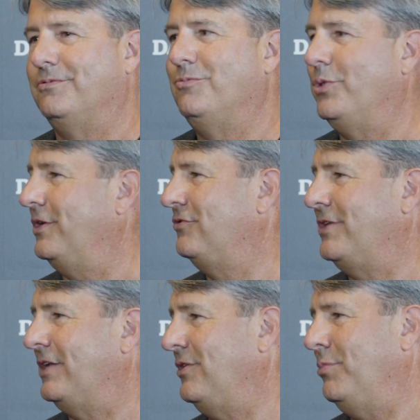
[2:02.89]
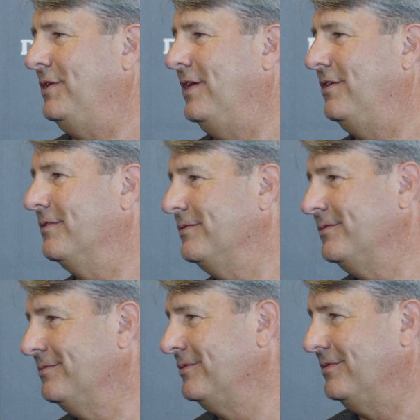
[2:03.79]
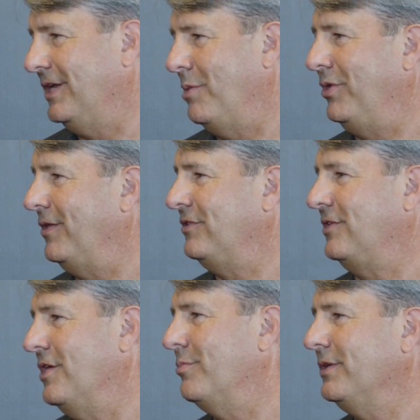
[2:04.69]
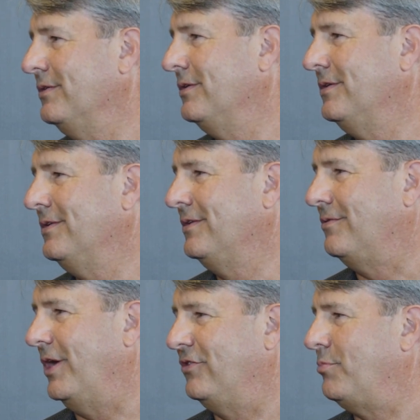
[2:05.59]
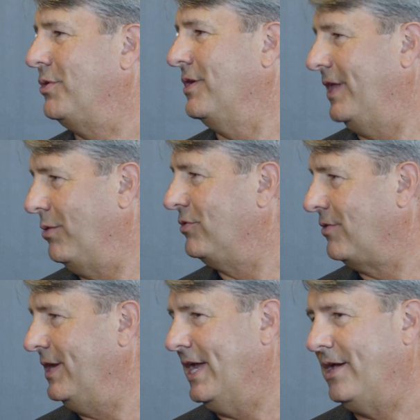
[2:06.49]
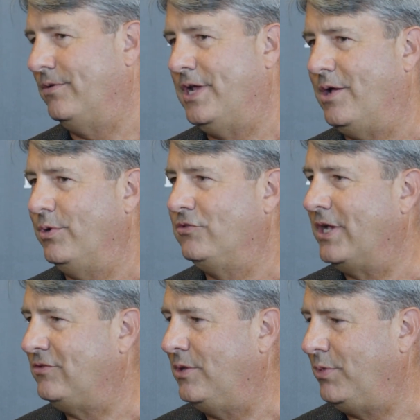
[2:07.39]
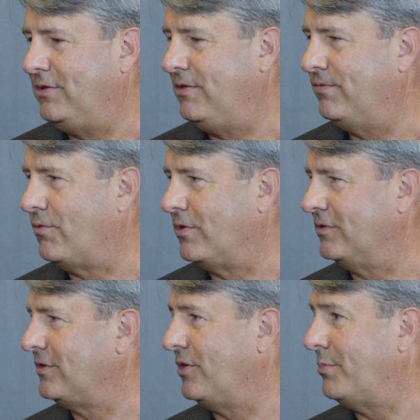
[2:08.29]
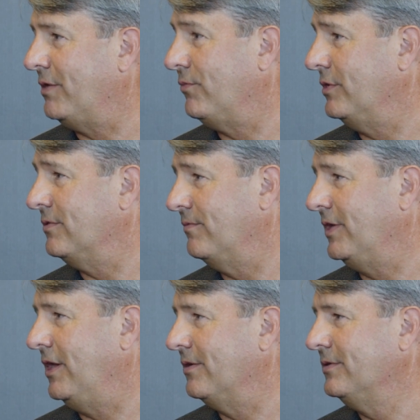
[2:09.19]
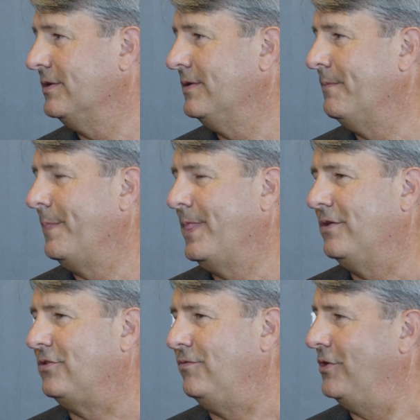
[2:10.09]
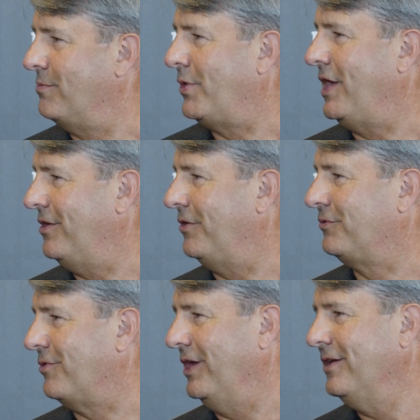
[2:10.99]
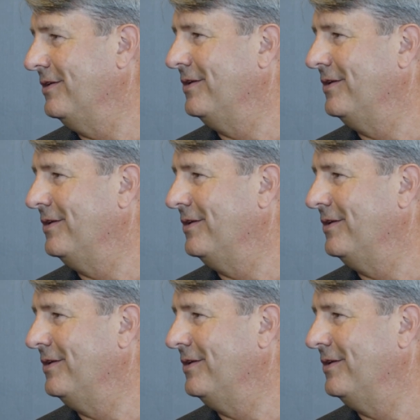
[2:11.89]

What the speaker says: what does ChatGPT do? It emulates a human. Right? Spoken language right now with ChatGPT 4, it's all about voice and video. So if you combine all three,